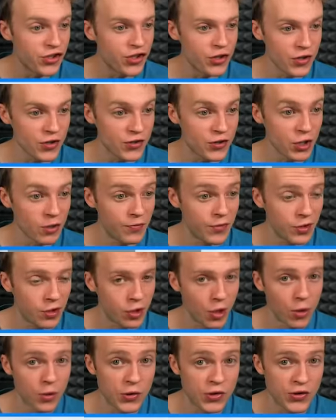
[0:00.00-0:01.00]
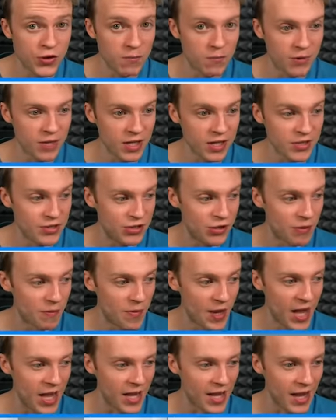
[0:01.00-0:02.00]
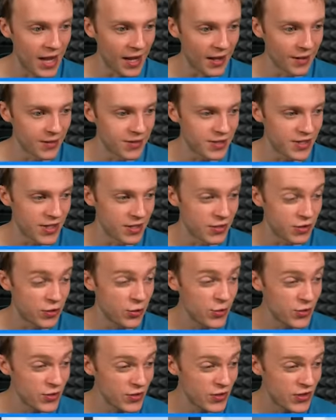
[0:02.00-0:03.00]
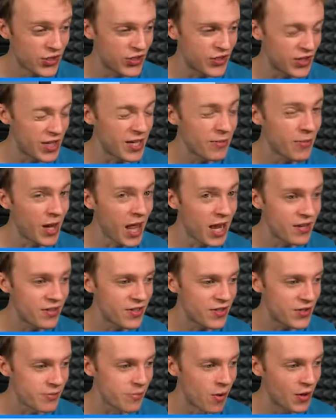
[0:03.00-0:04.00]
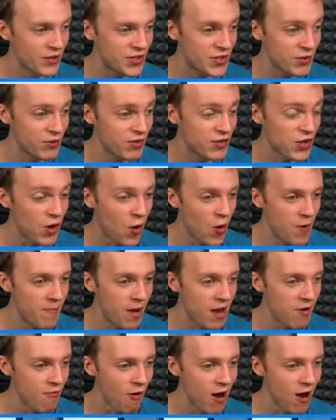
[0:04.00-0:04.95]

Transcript: just off the coast of Palito Bay, and it doesn't seem like this monster is on my